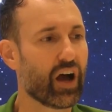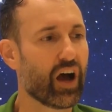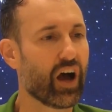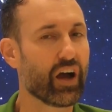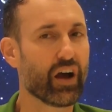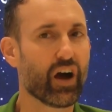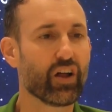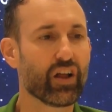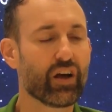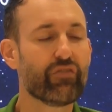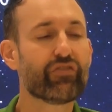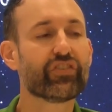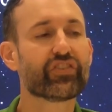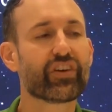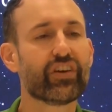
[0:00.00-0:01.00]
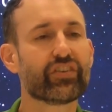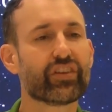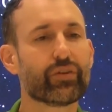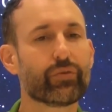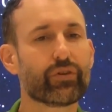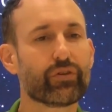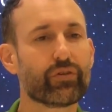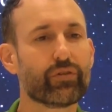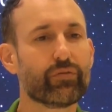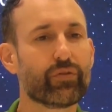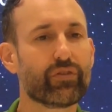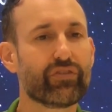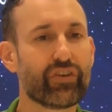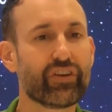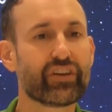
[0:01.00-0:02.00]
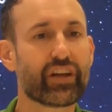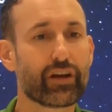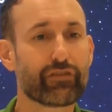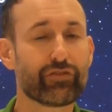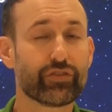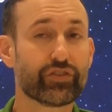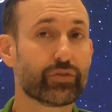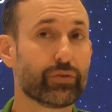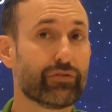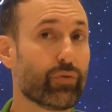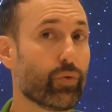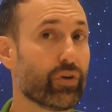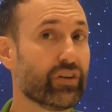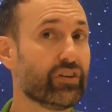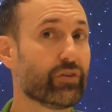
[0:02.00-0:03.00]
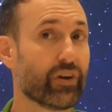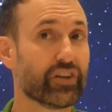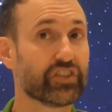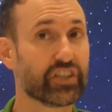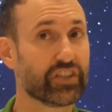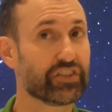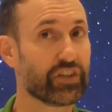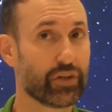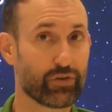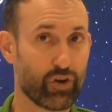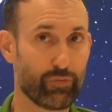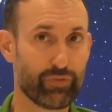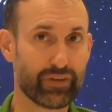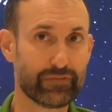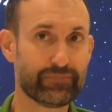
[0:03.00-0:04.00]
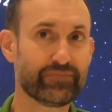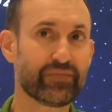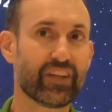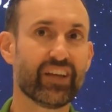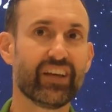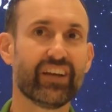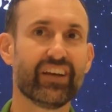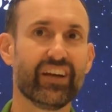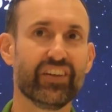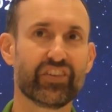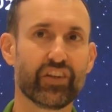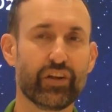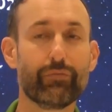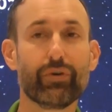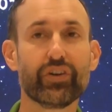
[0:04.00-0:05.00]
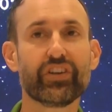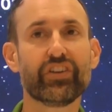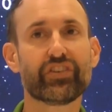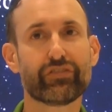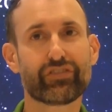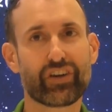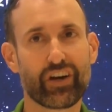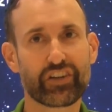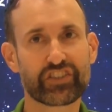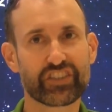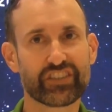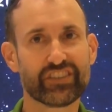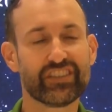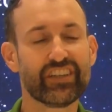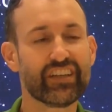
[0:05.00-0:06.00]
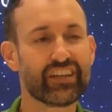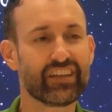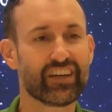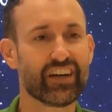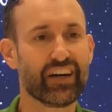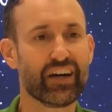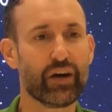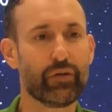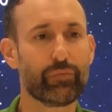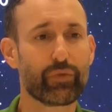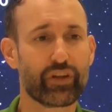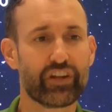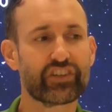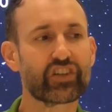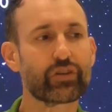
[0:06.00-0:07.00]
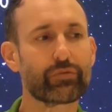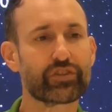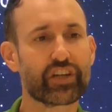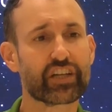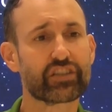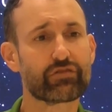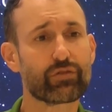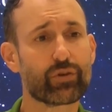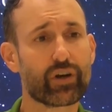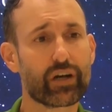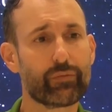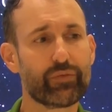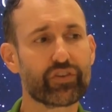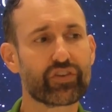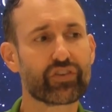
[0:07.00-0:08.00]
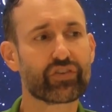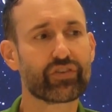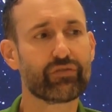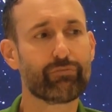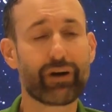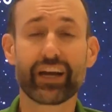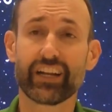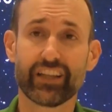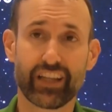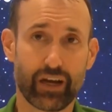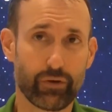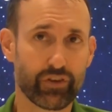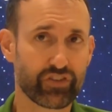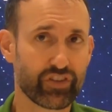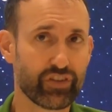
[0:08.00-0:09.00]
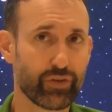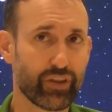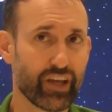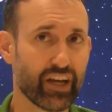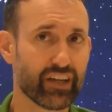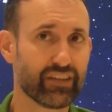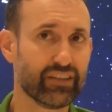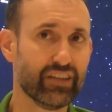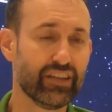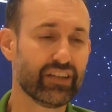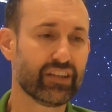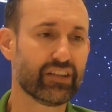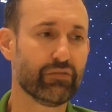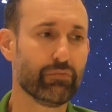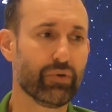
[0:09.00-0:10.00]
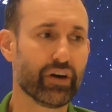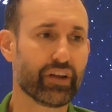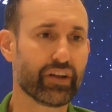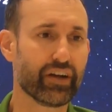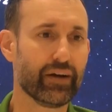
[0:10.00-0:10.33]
I'll emphasize that we're very careful to avoid crashing into Europa. It's an abundance of caution. Planetary protection requirements might allow us to do that, but